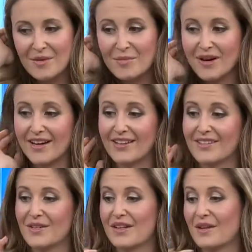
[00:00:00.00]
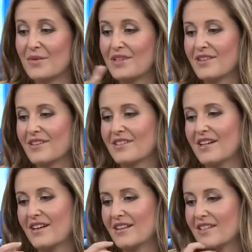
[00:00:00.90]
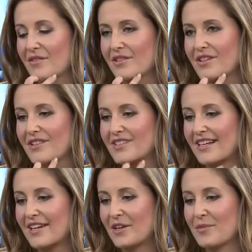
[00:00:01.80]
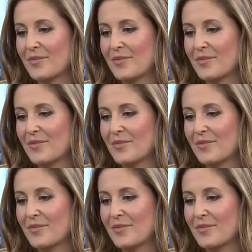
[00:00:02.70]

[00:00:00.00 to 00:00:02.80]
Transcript: But and then we started dating several years later.